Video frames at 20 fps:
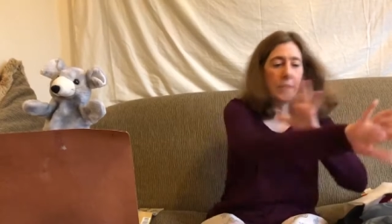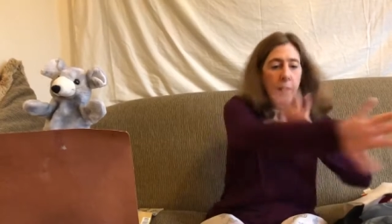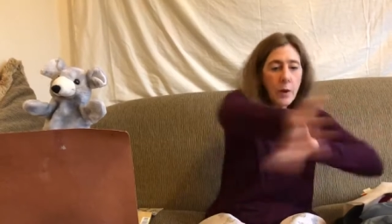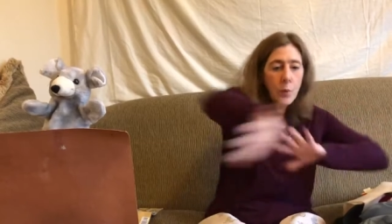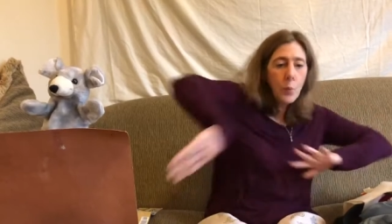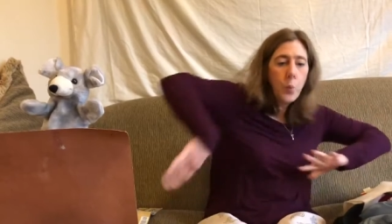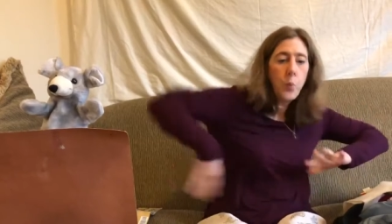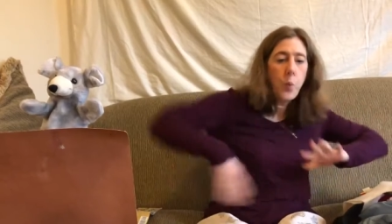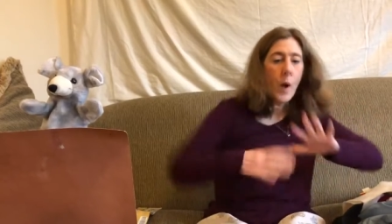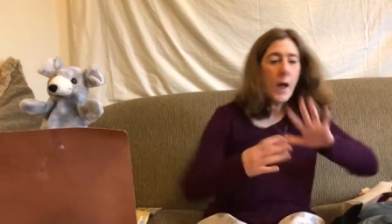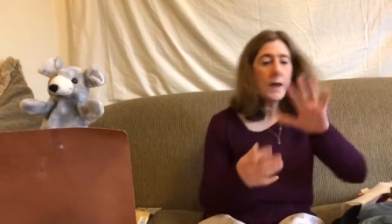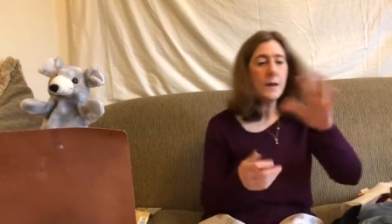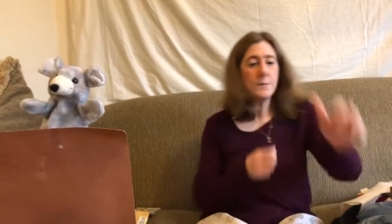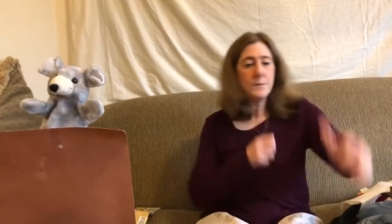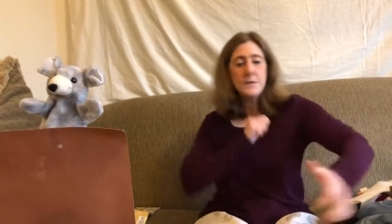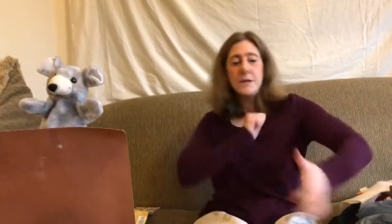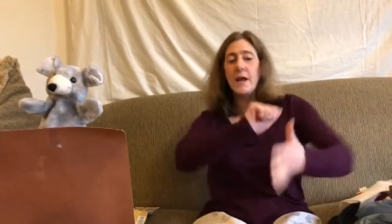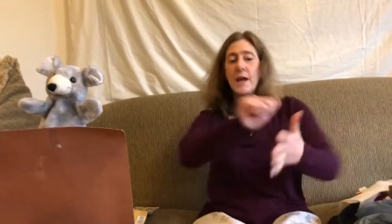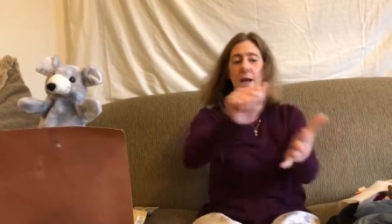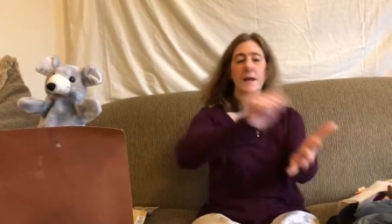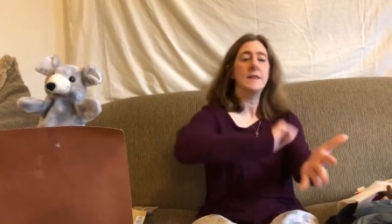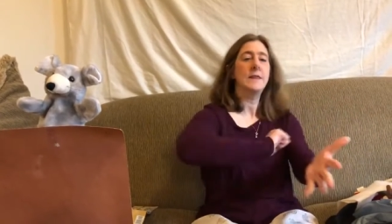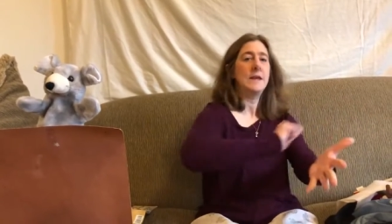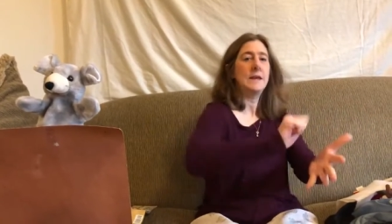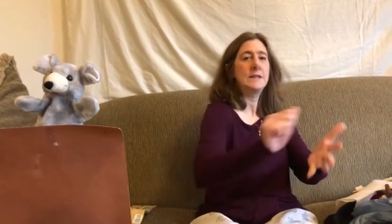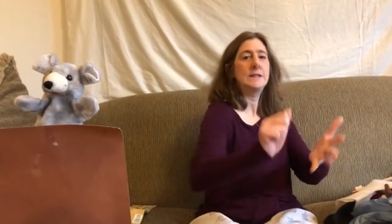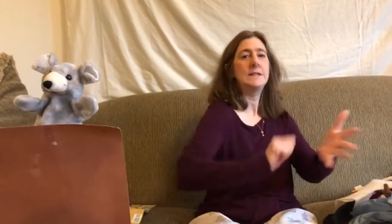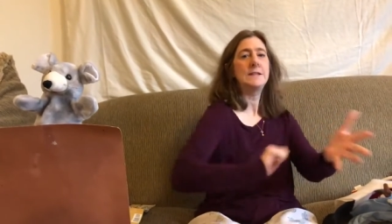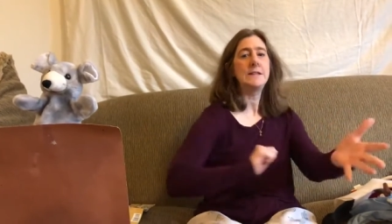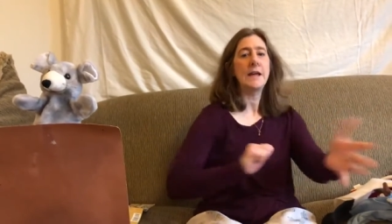and they wiped and
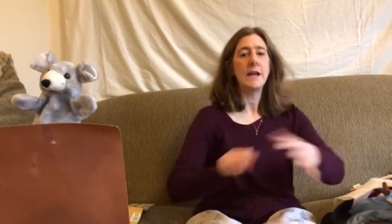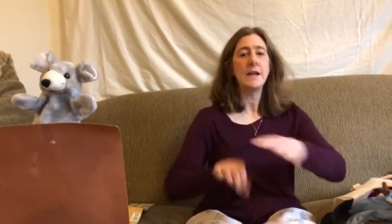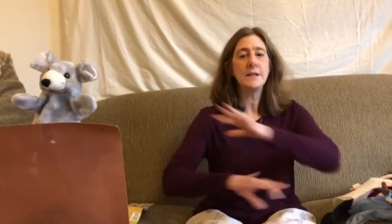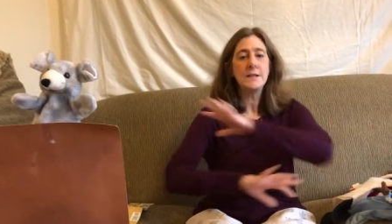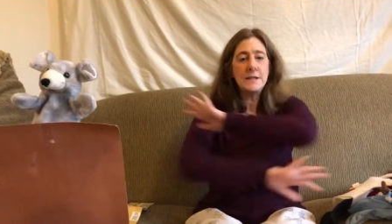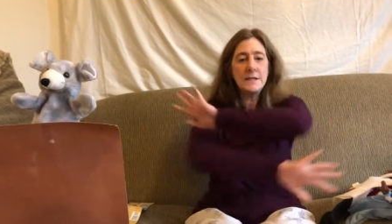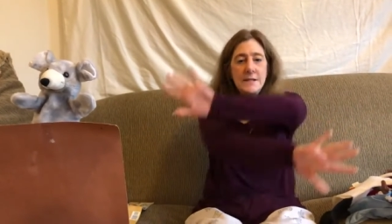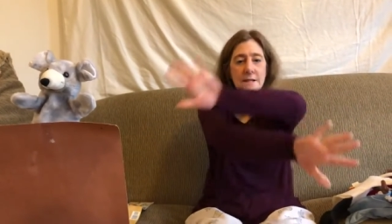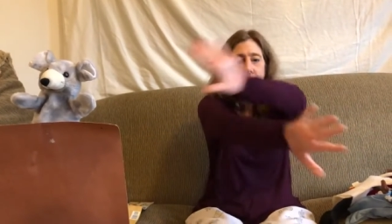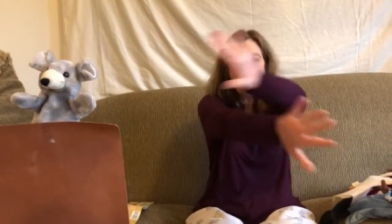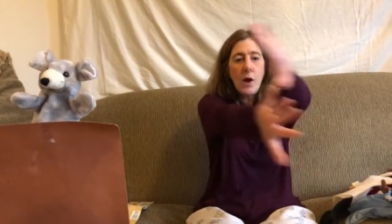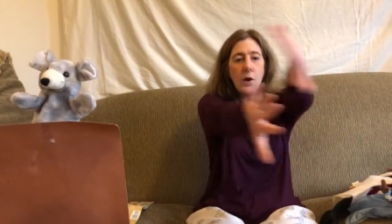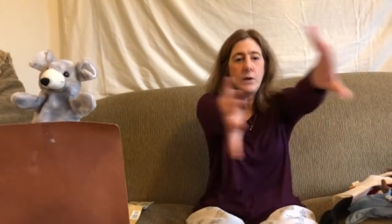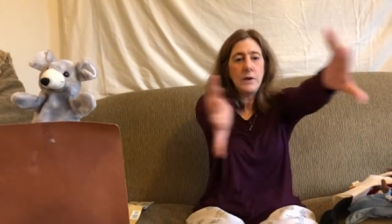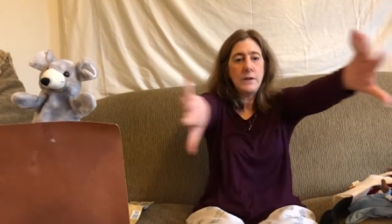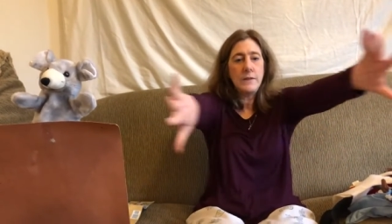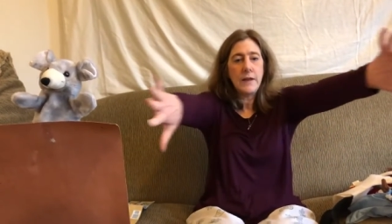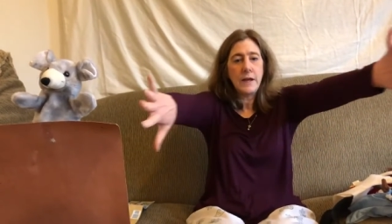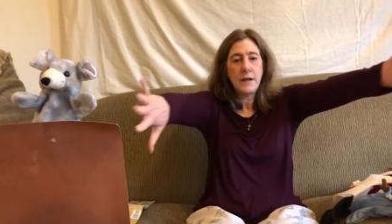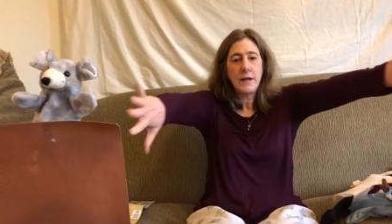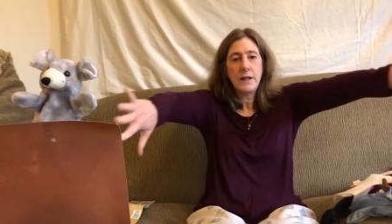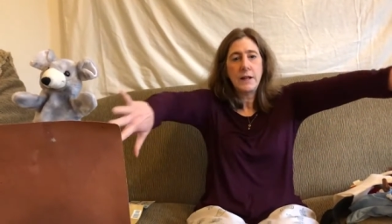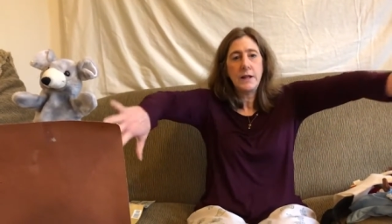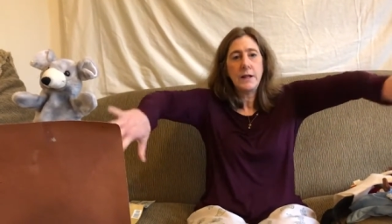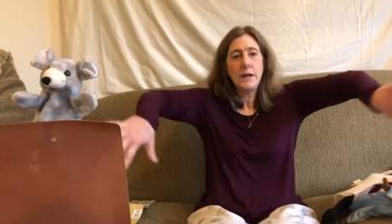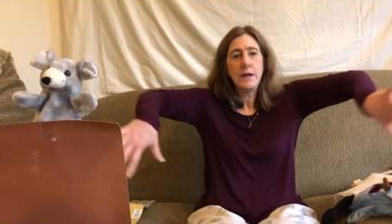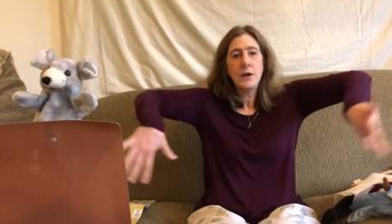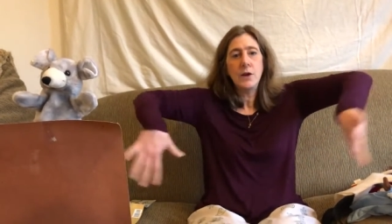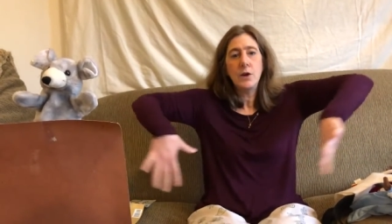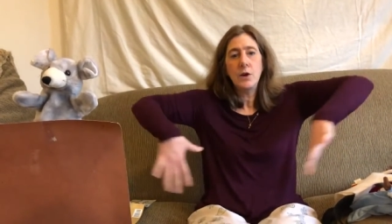they sanded down and they
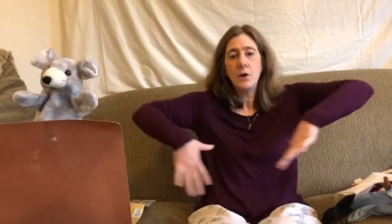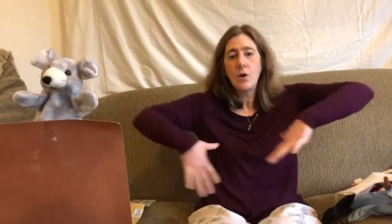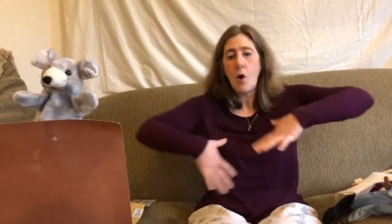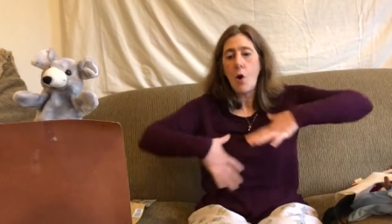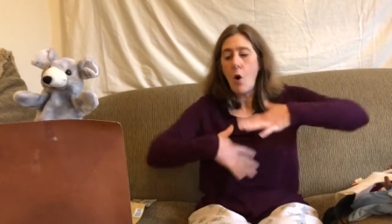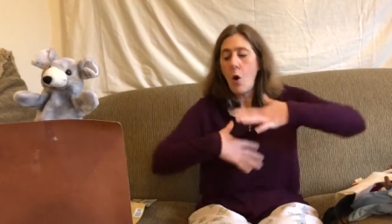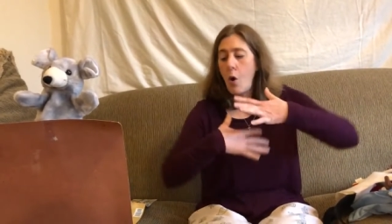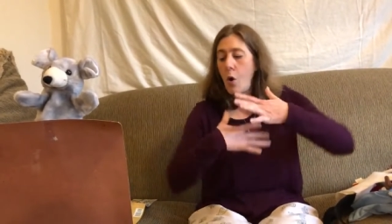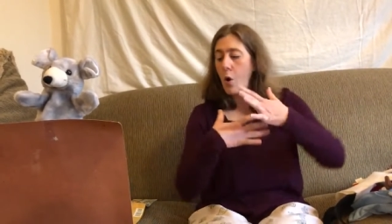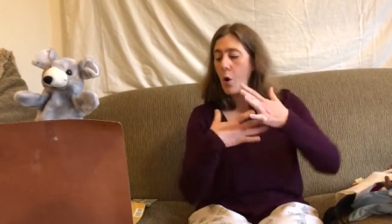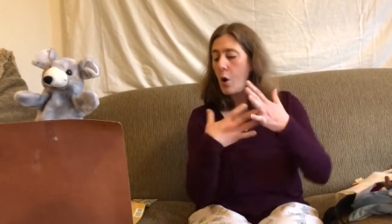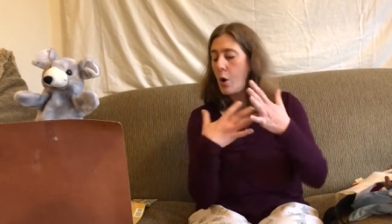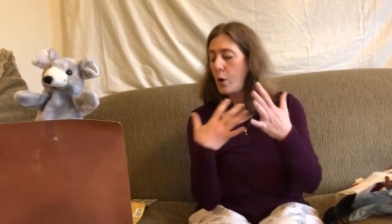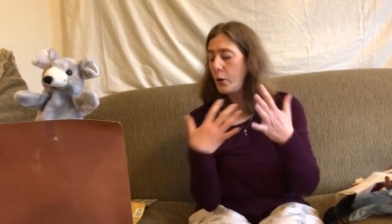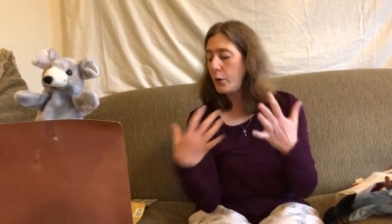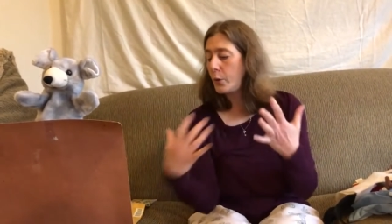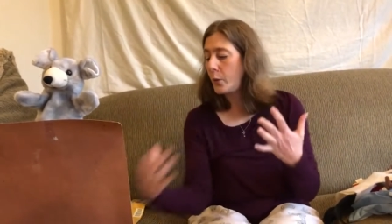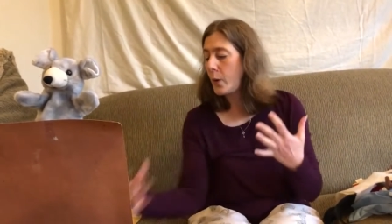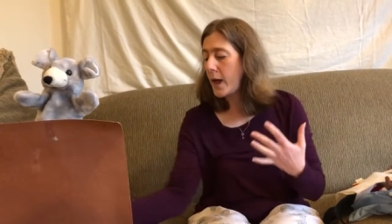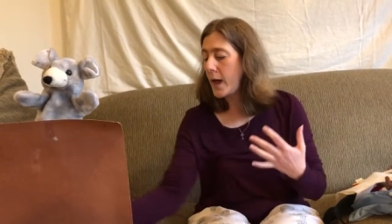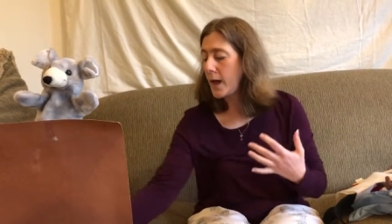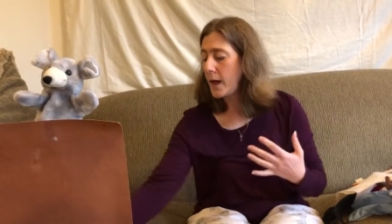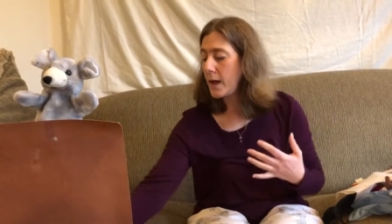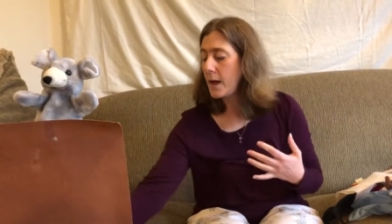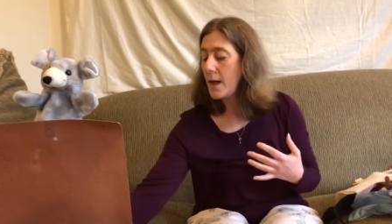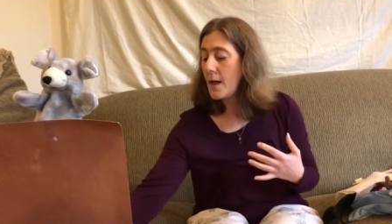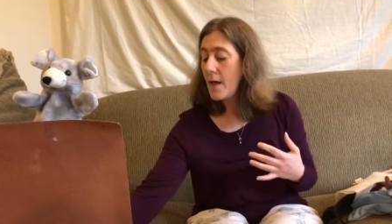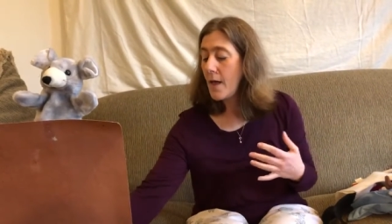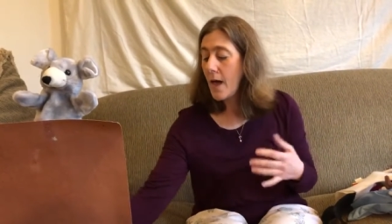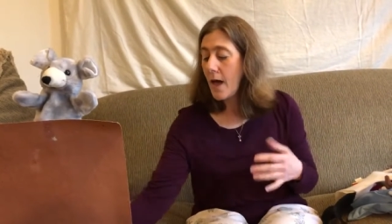cleared all
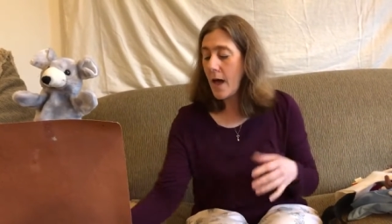away.